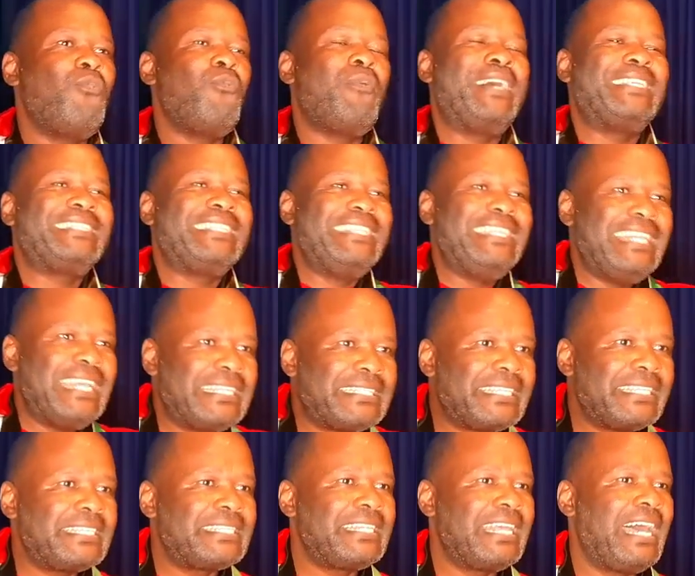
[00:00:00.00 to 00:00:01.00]
was
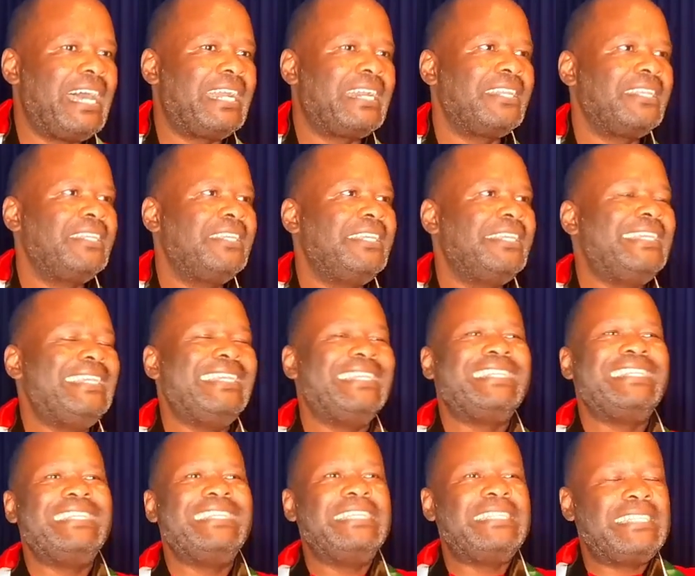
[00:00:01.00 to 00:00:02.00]
necessary,
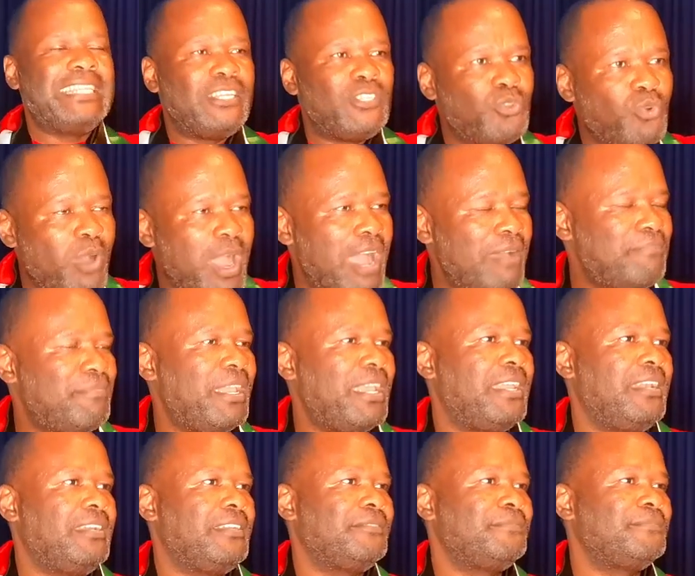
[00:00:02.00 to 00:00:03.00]
it needed to
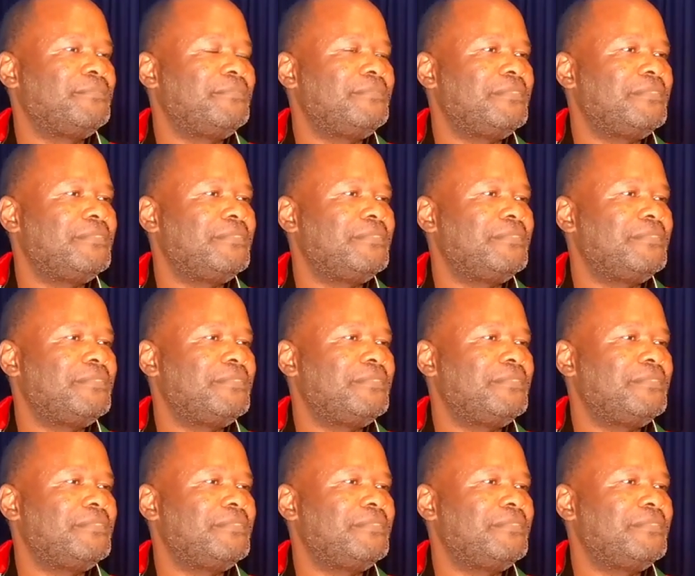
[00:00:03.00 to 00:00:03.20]
happen.